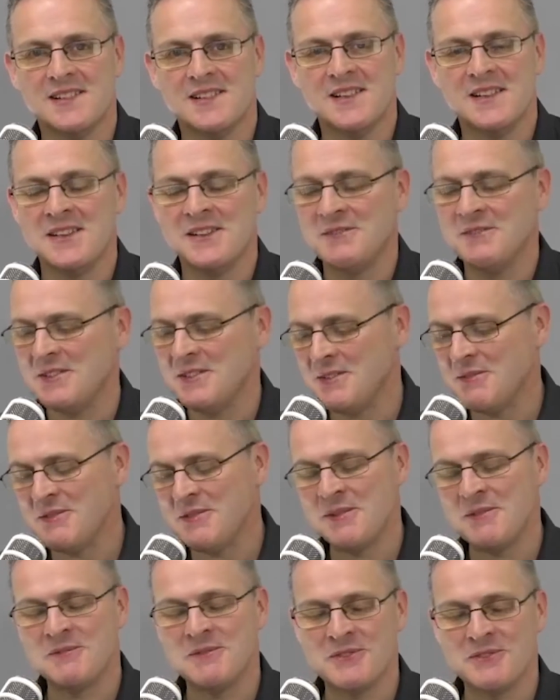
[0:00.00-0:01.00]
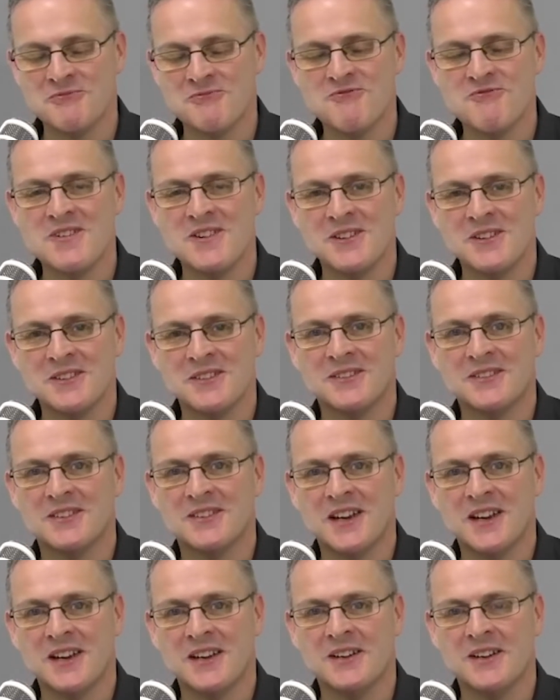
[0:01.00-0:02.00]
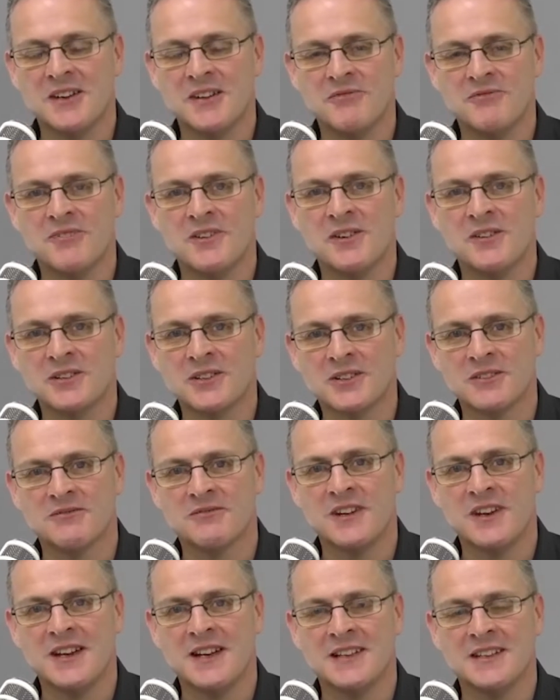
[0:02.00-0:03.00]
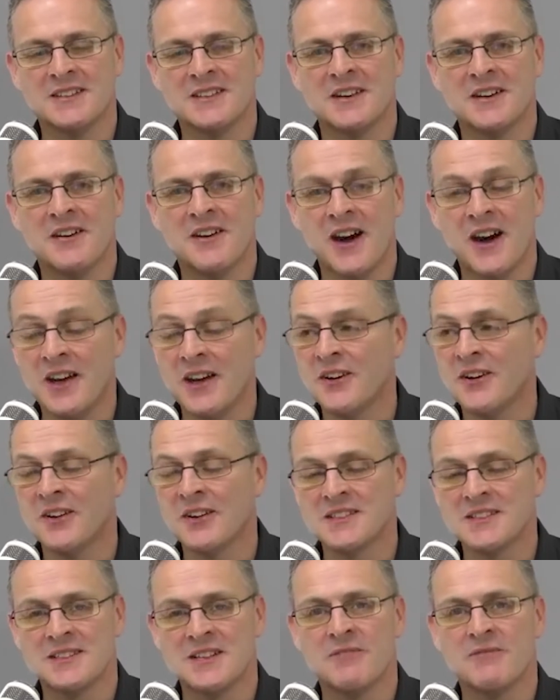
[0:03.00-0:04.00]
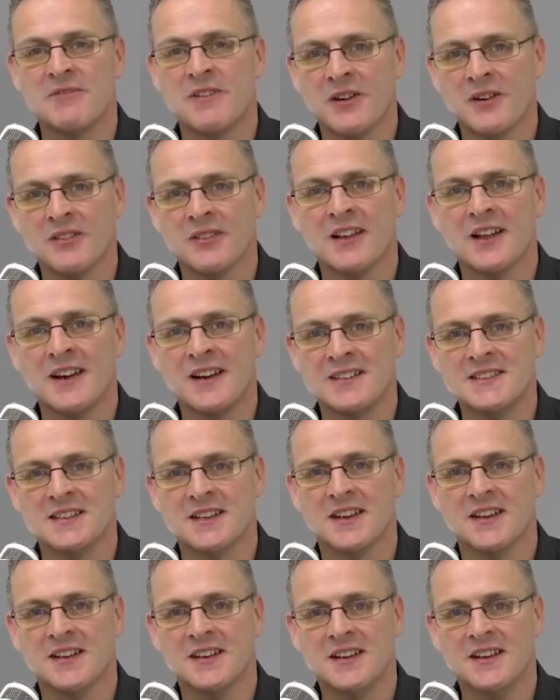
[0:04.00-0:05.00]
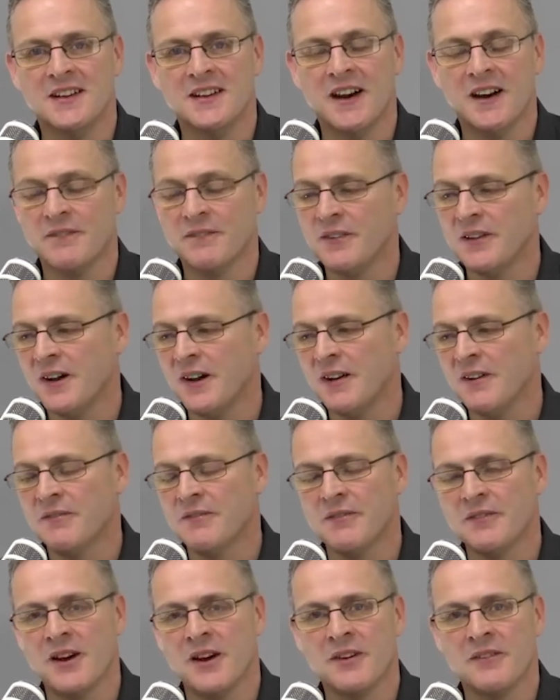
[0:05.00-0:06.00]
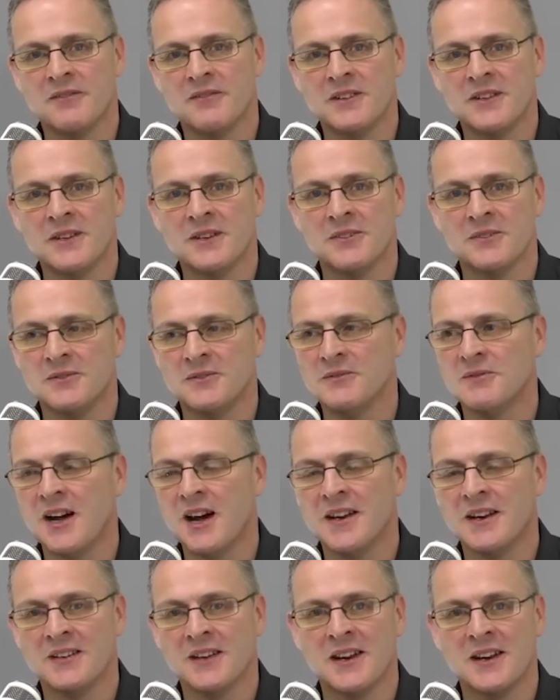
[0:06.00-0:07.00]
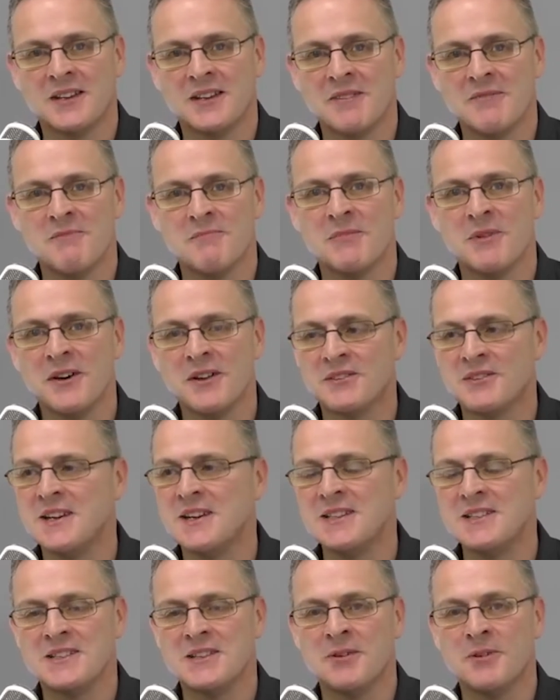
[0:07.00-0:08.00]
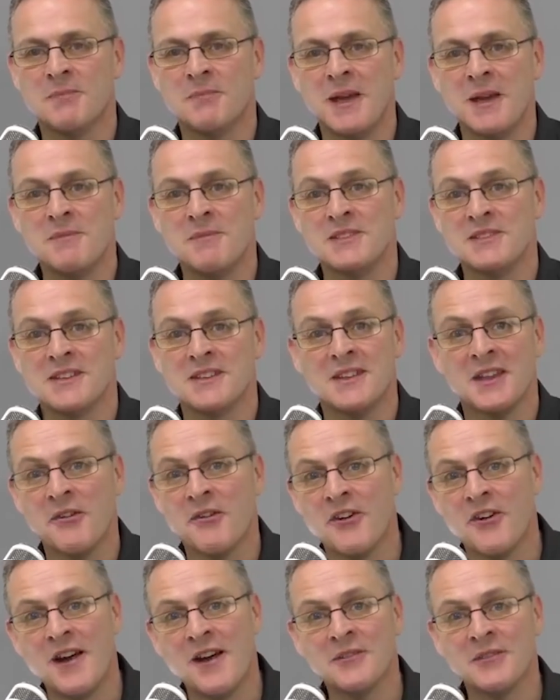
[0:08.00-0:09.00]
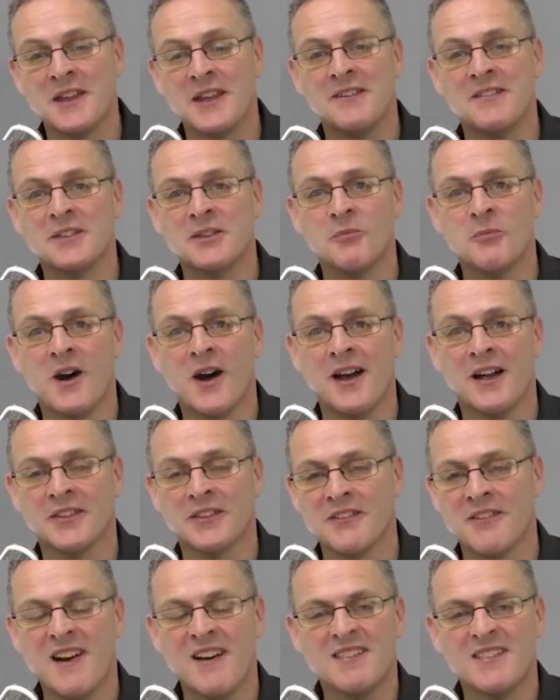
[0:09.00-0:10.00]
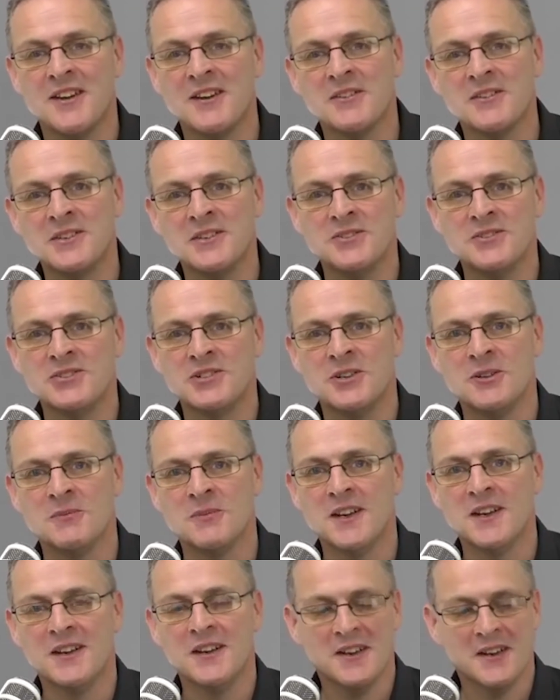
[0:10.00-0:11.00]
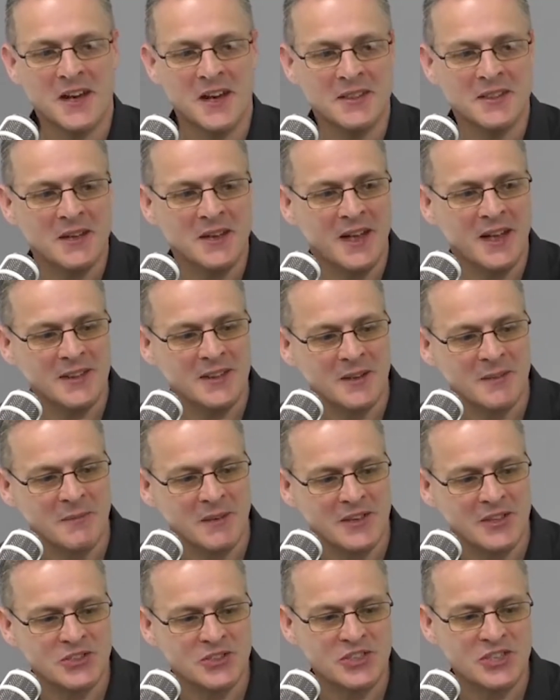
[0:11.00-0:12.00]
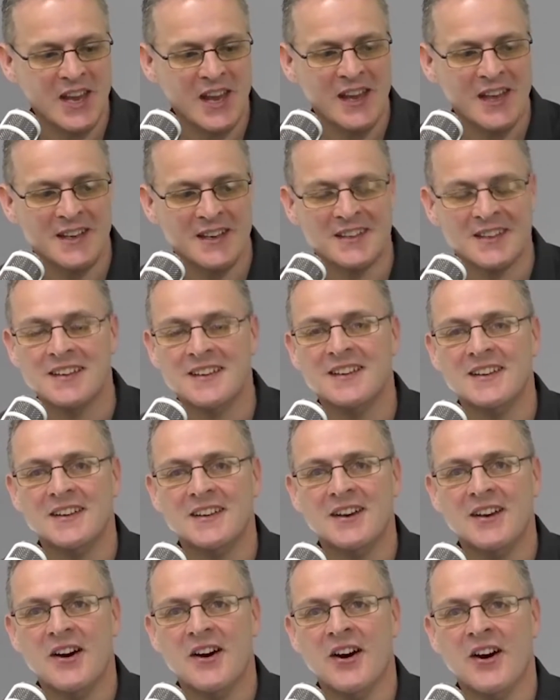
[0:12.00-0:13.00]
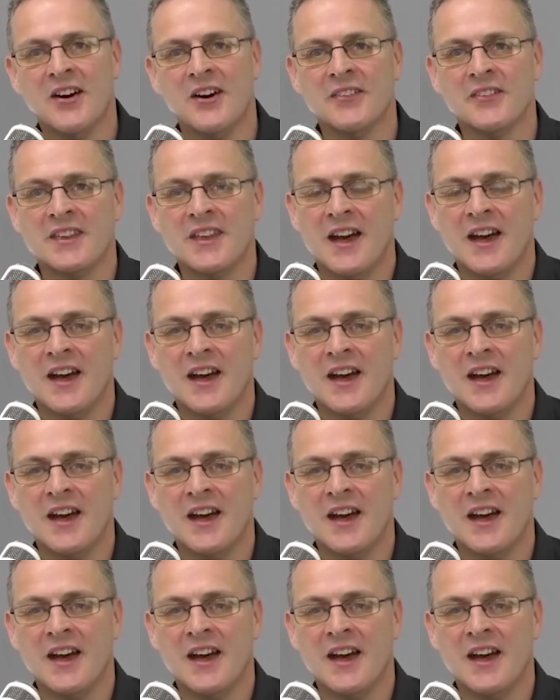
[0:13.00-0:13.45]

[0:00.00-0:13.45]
And it was a real good feeling, I honestly felt lighter. I felt, I'd given birth to these little babies, and they were out there in the wild. They're out there on YouTube, and they're being shared on